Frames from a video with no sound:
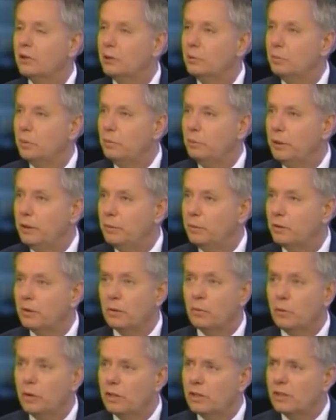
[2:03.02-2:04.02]
group of people.
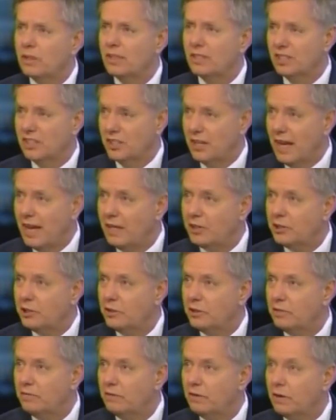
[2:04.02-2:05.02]
It wasn't a
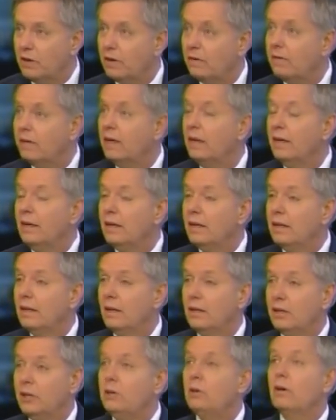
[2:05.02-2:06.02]
statute involved
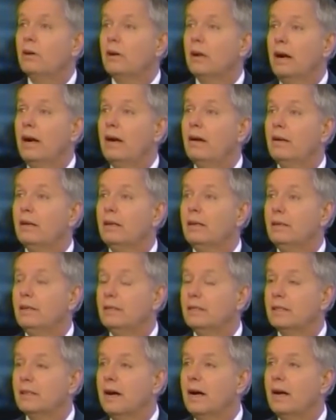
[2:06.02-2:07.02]
that unilaterally
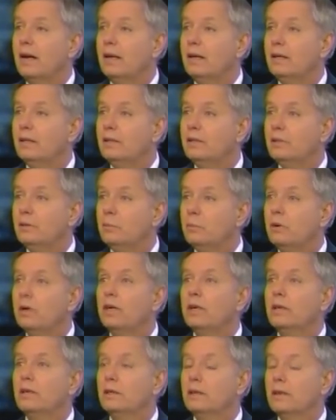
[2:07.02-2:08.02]
decided to
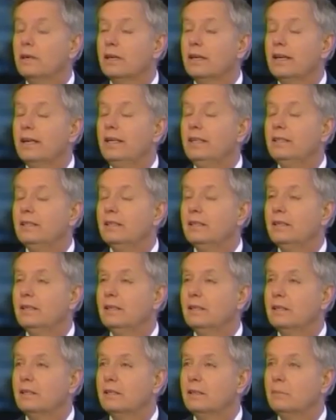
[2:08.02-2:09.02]
bring a, a case
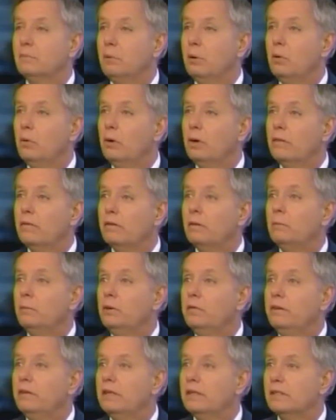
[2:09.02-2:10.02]
against a Boeing for moving